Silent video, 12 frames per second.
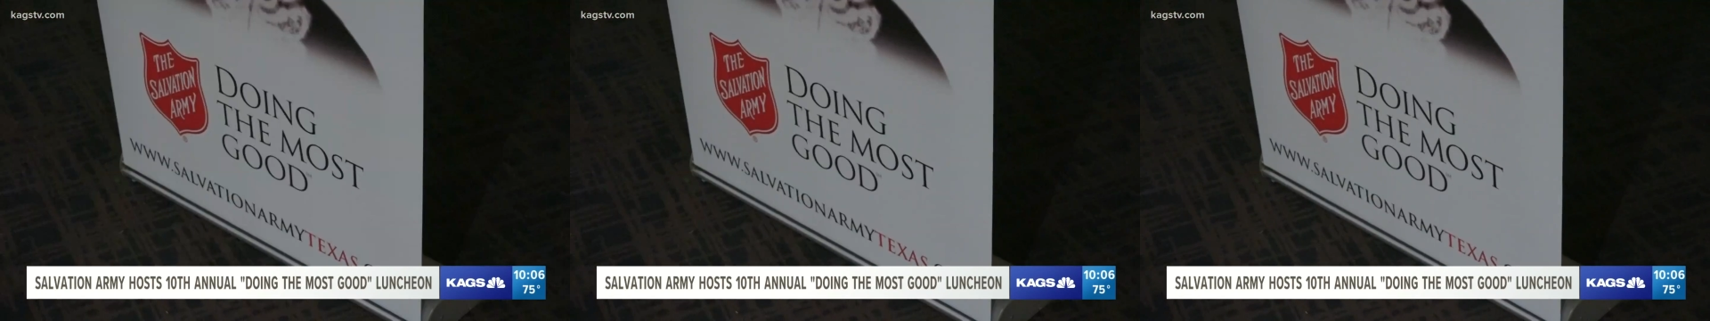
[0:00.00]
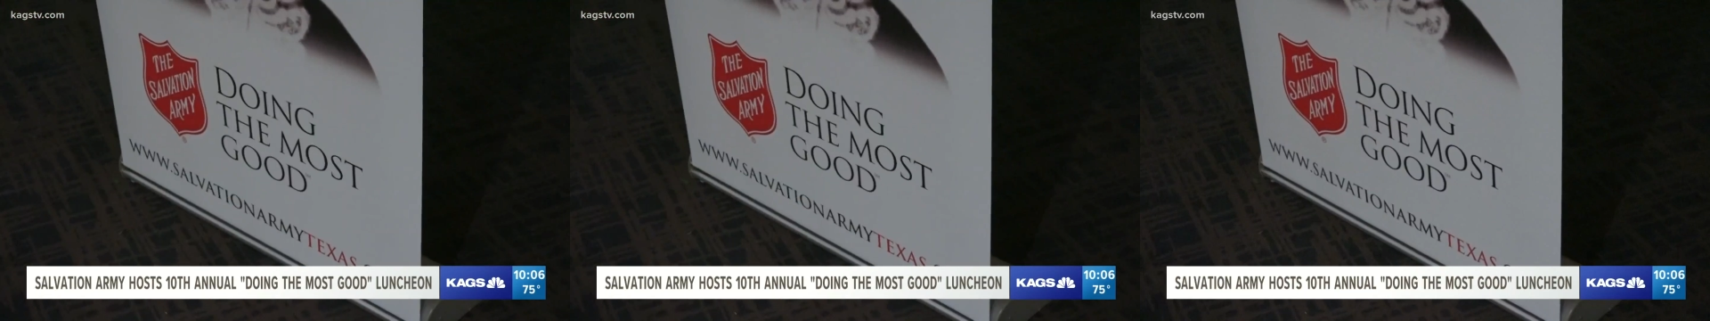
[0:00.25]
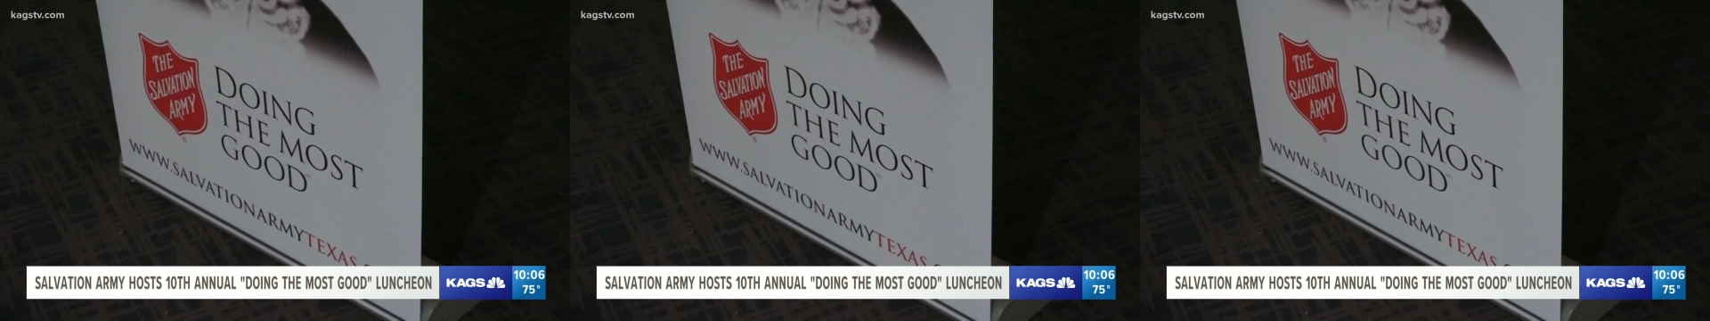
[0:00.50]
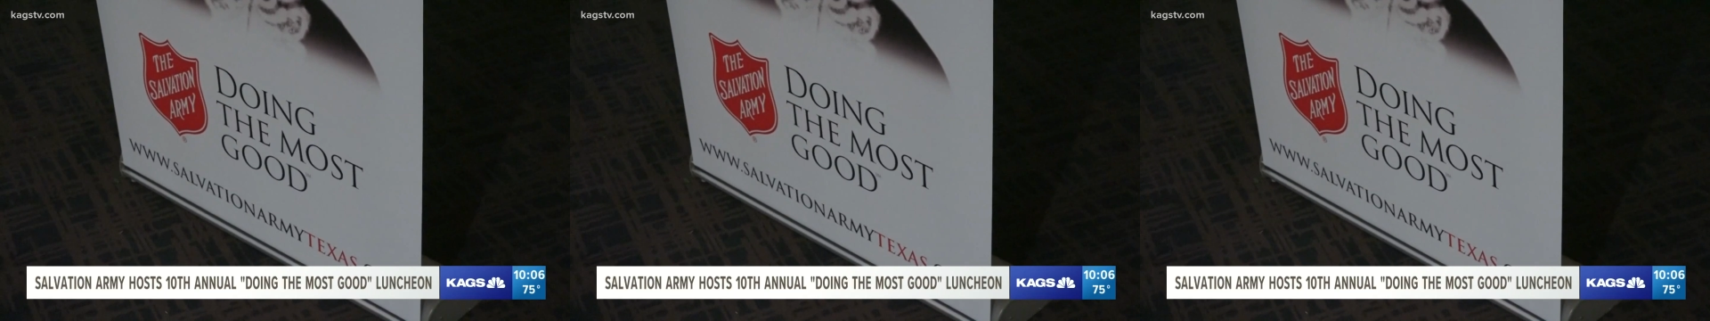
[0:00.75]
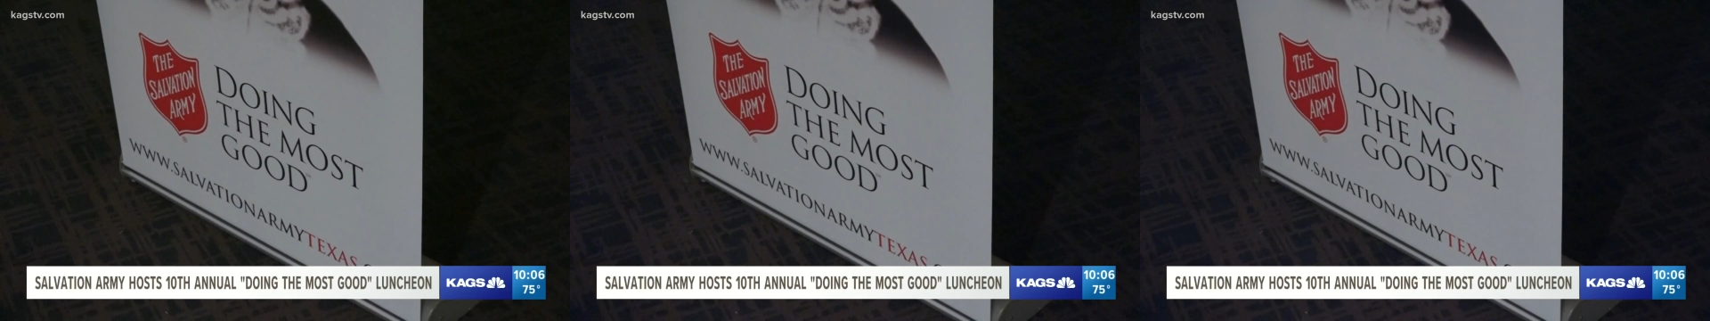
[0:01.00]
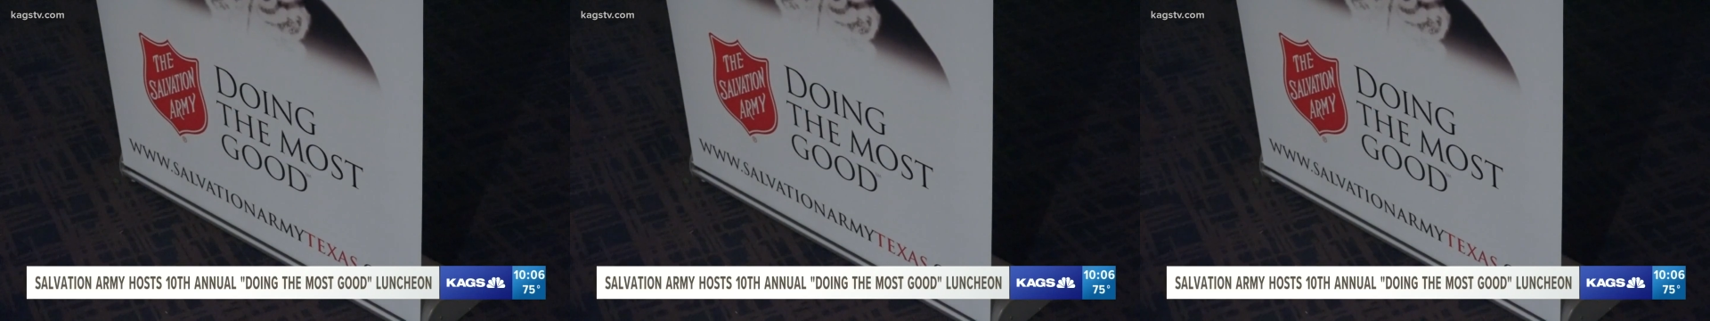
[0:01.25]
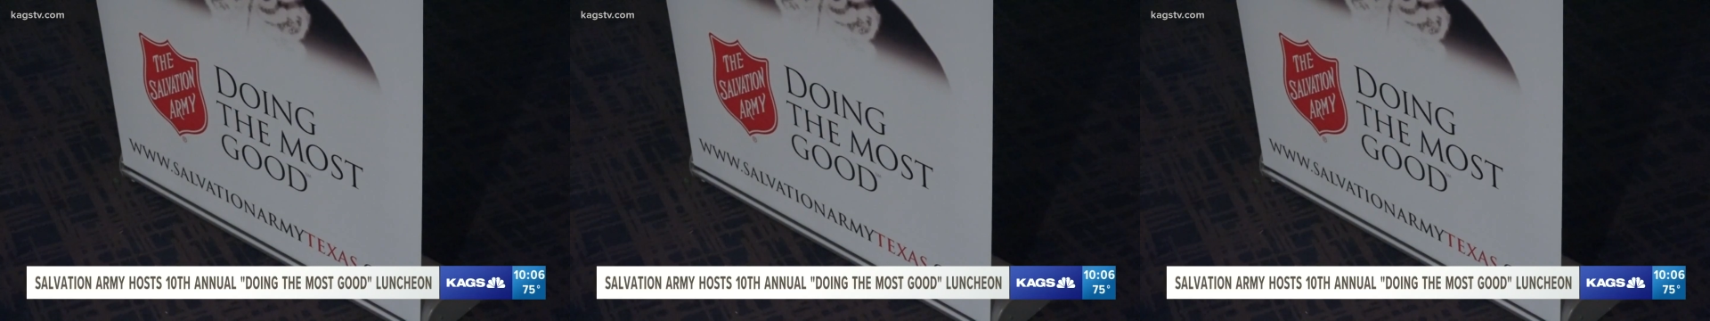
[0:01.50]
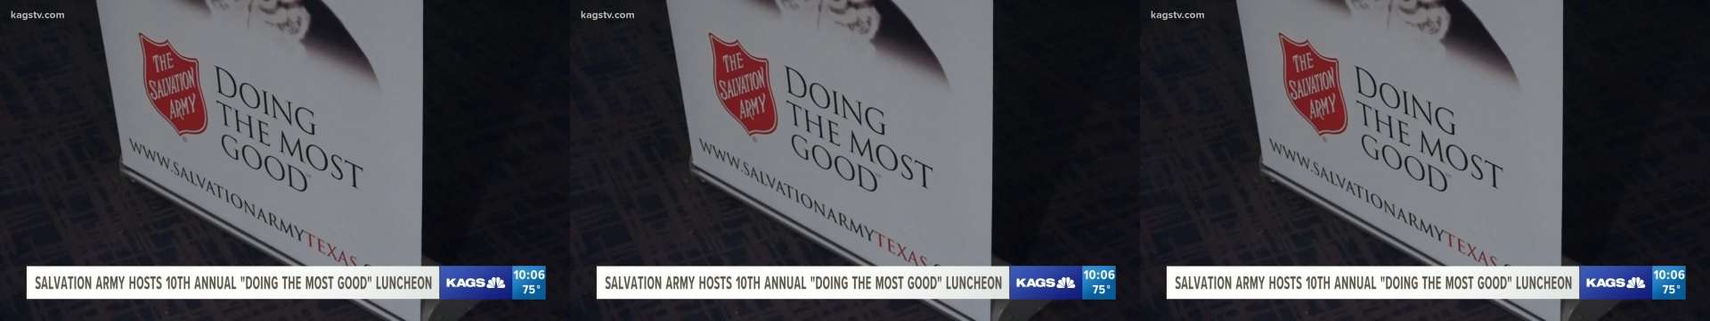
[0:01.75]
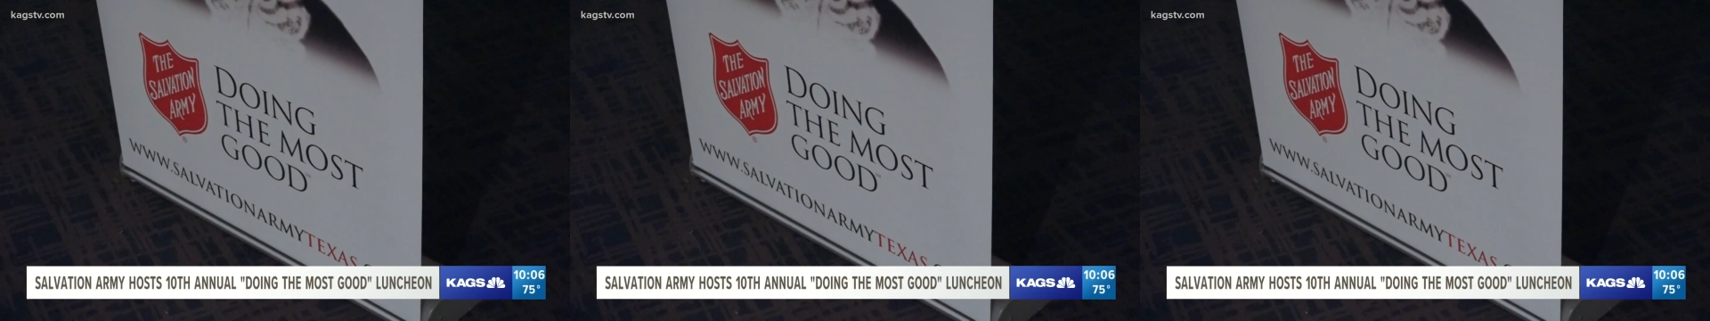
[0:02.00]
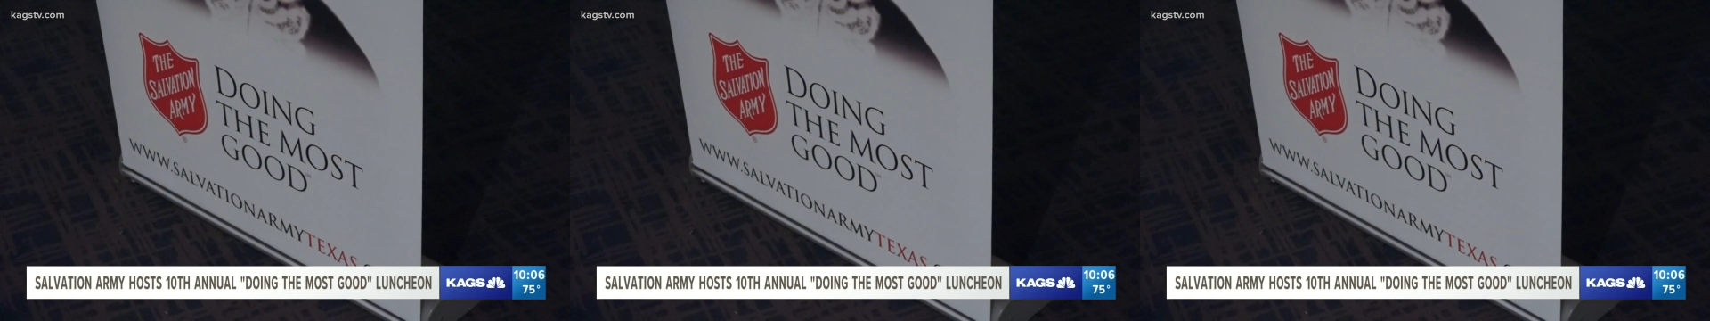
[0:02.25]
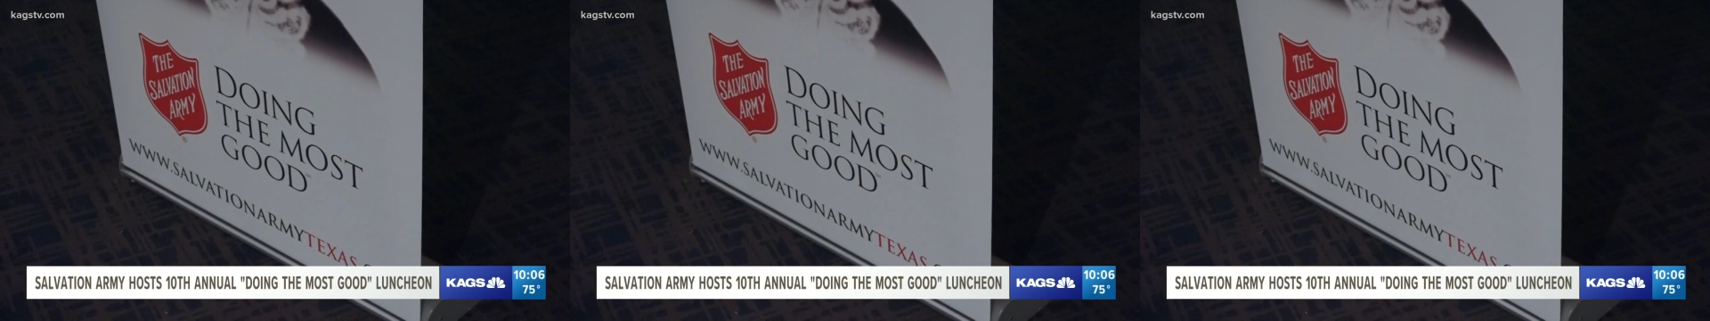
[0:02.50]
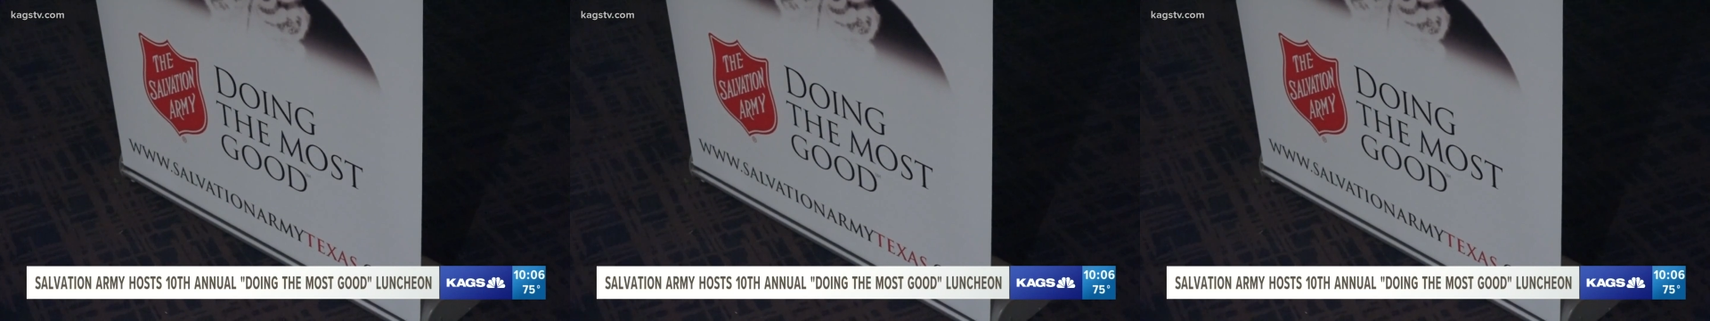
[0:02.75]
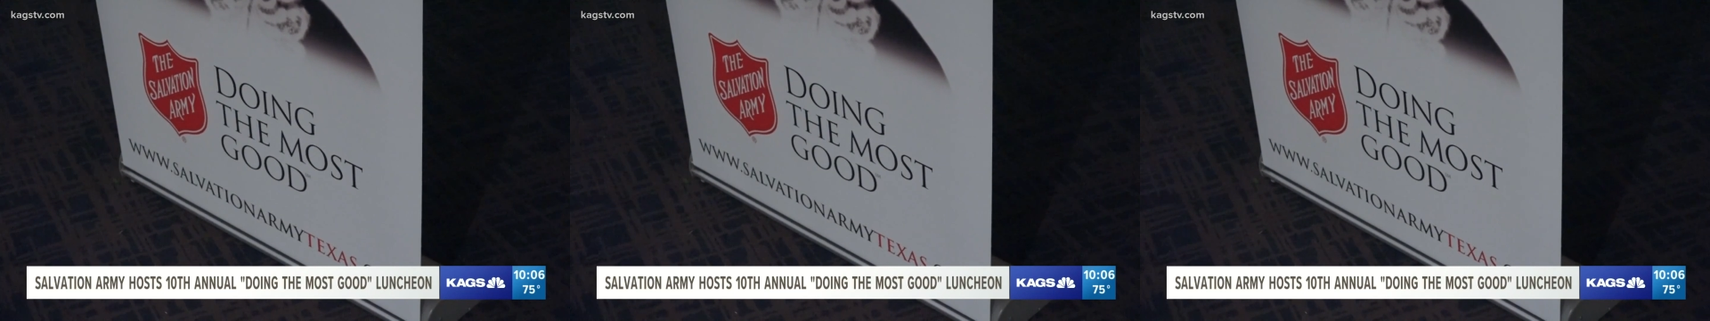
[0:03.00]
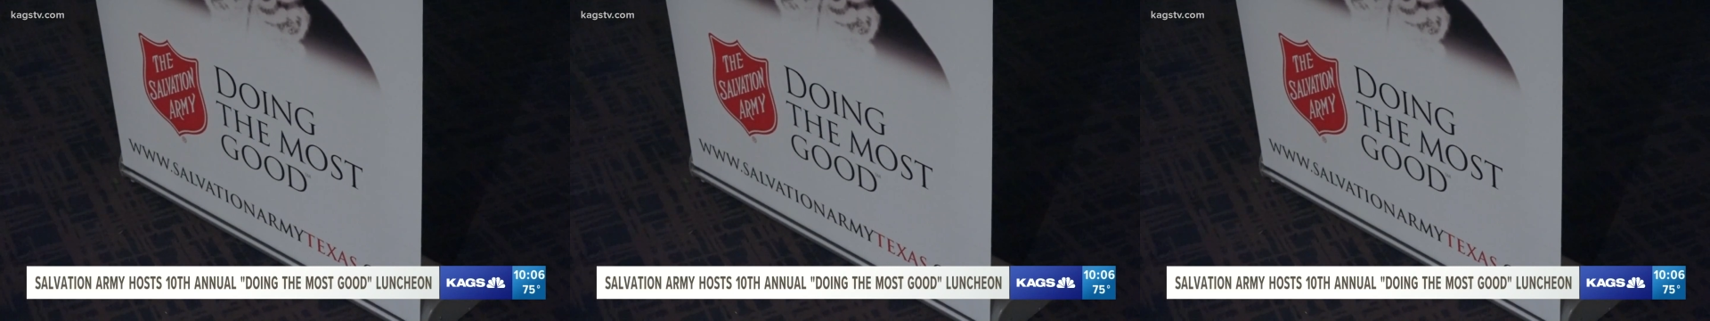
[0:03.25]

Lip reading: No face is visible, so there are no lips to read.